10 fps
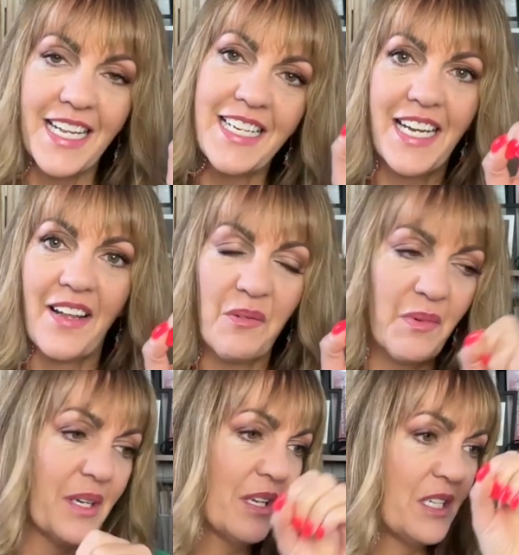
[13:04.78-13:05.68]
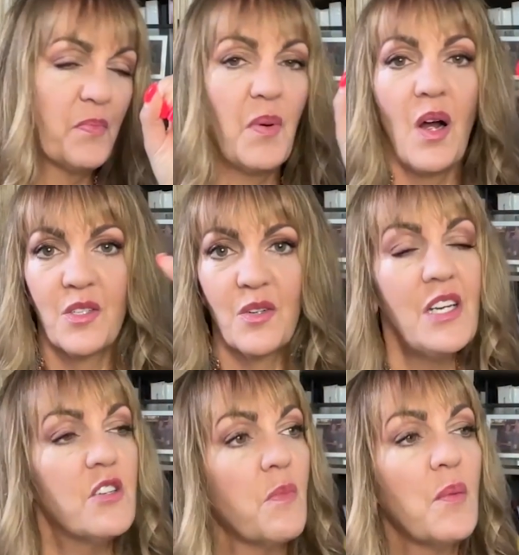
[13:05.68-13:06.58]
say on the reel, each box or
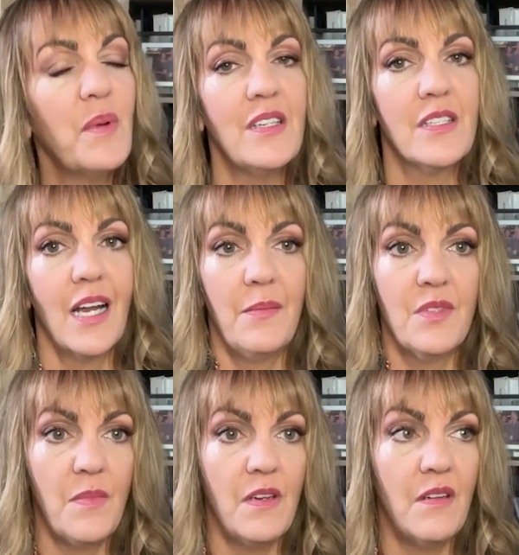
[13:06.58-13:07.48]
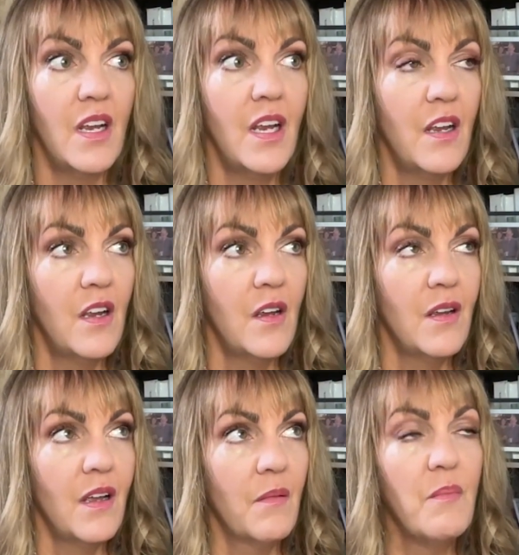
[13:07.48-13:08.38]
each moment in time to be
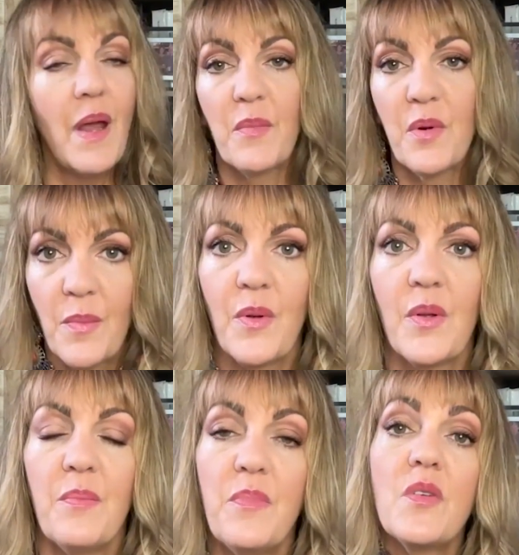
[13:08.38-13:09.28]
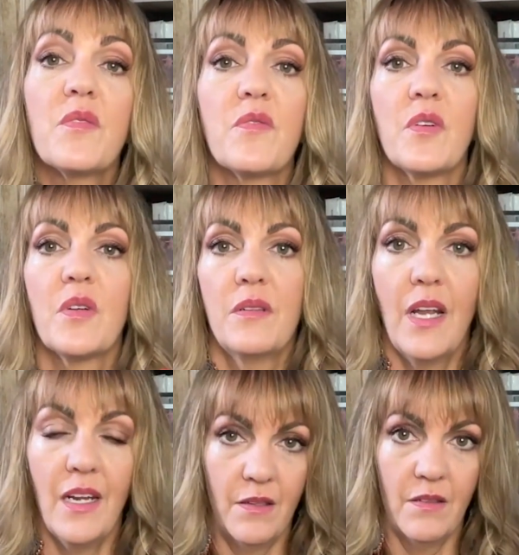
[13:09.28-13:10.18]
memorable and beautiful
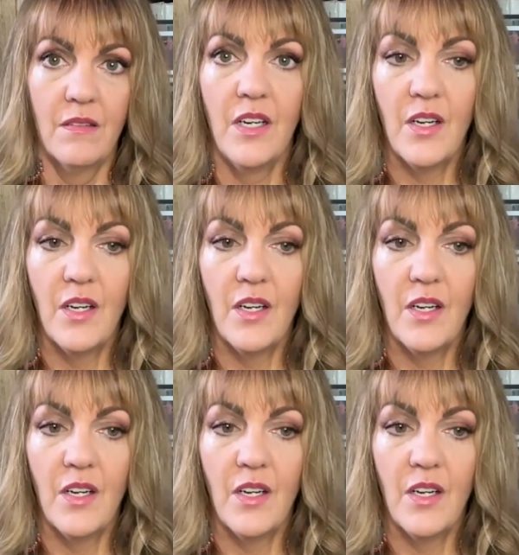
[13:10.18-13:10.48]
and